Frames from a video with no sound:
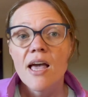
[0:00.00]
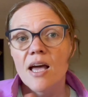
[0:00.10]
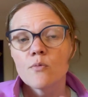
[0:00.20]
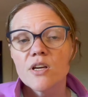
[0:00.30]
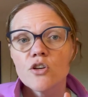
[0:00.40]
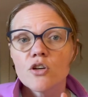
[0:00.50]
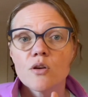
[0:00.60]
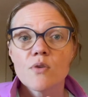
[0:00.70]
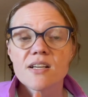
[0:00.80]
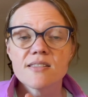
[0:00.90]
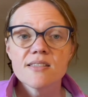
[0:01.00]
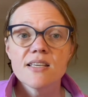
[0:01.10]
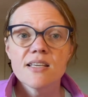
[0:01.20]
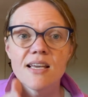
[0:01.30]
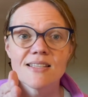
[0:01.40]
And what you're going to want to
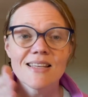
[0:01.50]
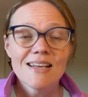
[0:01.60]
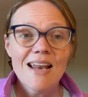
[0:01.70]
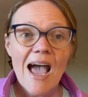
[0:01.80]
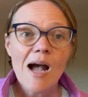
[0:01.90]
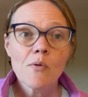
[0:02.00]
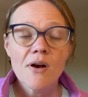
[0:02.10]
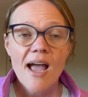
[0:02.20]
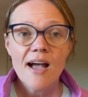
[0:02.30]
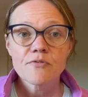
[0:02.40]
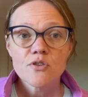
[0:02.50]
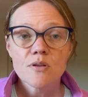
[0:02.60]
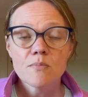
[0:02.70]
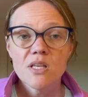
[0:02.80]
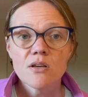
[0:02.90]
see is that an hour after the
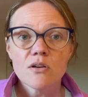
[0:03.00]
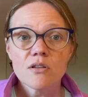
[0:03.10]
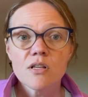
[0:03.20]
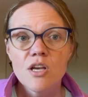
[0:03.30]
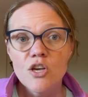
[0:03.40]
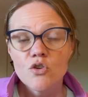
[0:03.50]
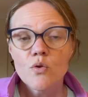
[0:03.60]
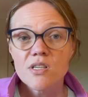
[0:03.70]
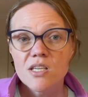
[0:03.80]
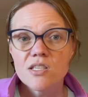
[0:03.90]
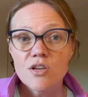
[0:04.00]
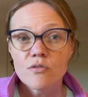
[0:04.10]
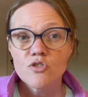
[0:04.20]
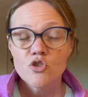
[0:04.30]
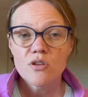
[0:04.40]
meal, your
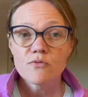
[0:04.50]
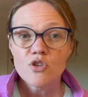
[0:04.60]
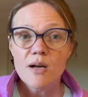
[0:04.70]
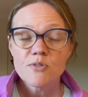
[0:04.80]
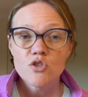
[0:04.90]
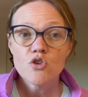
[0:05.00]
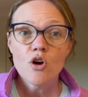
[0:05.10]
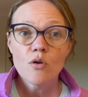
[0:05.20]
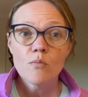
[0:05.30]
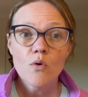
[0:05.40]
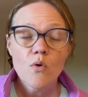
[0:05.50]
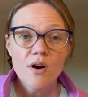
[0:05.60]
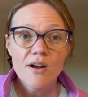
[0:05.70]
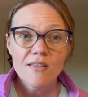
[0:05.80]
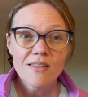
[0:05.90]
ketones should have dropped no
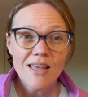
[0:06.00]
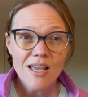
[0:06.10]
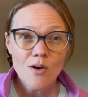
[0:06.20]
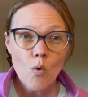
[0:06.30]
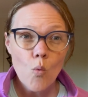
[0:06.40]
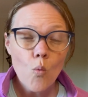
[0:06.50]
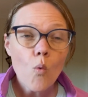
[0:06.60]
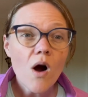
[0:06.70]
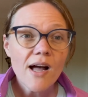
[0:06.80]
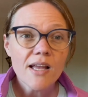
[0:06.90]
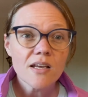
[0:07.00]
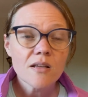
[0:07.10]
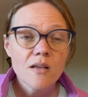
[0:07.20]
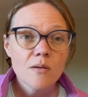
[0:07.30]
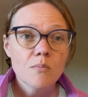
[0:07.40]
more than 1
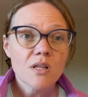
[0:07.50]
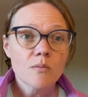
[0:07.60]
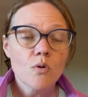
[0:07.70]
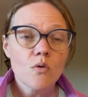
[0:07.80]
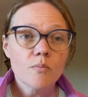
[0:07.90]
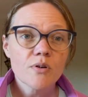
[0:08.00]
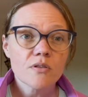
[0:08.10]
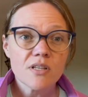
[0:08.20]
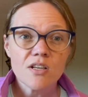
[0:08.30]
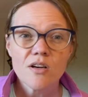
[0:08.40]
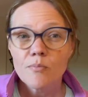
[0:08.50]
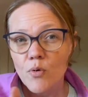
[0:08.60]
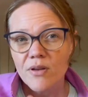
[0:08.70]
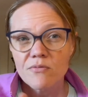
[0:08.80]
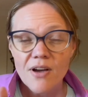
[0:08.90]
millimole per liter.
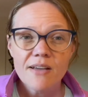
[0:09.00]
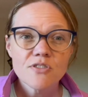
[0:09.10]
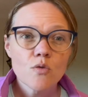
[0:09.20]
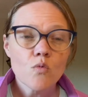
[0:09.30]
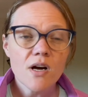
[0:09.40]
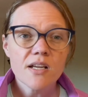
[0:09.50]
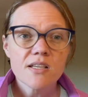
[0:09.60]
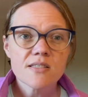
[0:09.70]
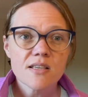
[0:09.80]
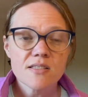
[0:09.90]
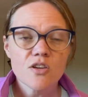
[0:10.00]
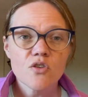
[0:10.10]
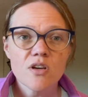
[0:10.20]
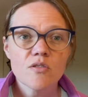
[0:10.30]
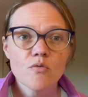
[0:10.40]
0.5 to 1 is a
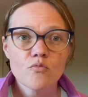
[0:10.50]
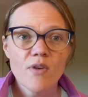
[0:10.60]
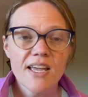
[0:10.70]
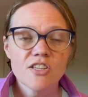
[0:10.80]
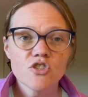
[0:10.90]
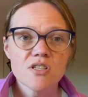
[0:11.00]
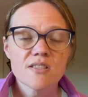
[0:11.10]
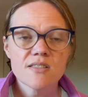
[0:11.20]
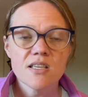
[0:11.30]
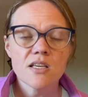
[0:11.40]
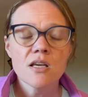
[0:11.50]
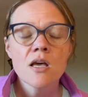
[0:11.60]
good range to see.